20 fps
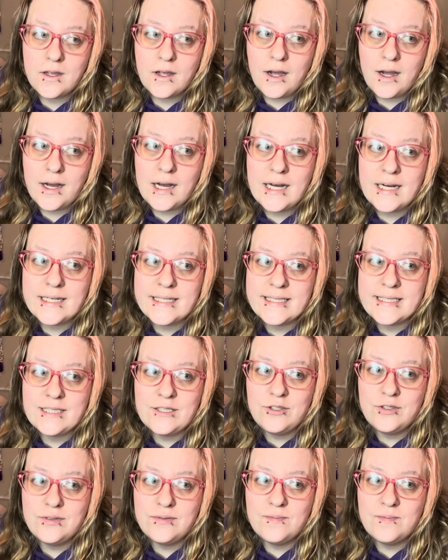I
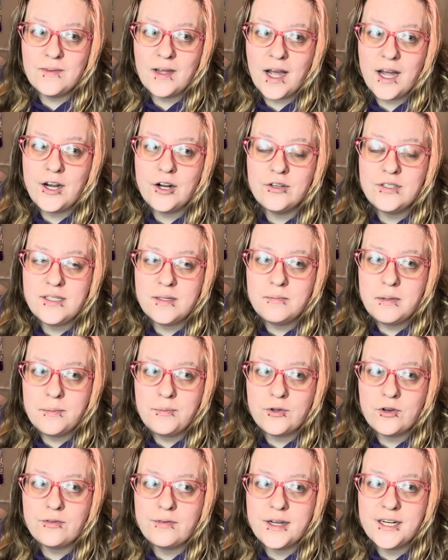know some people
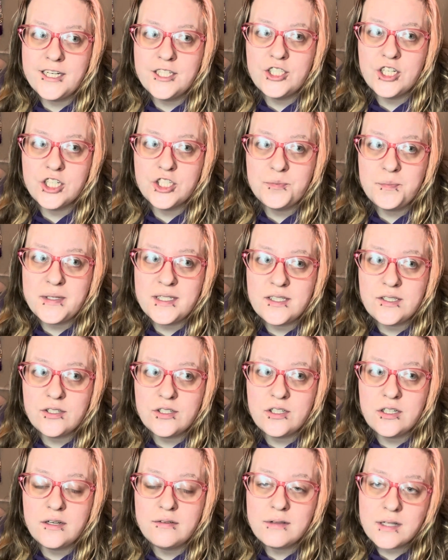are very
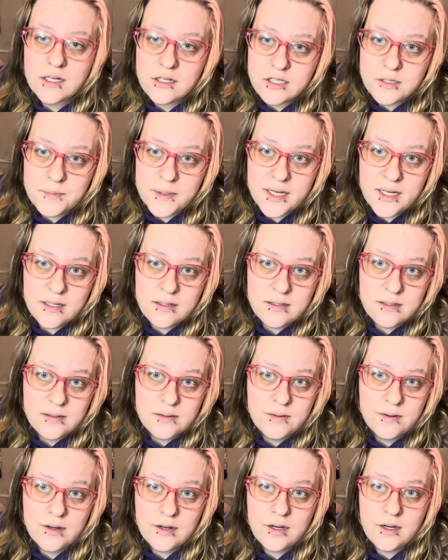judgmental of little space.
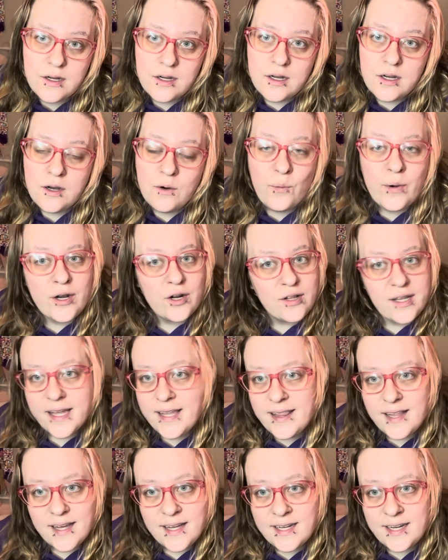We don't like
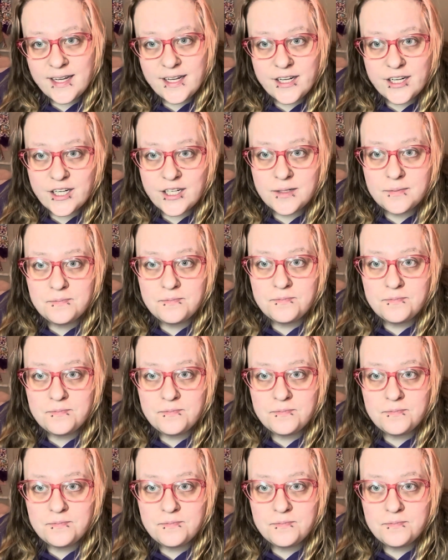that here.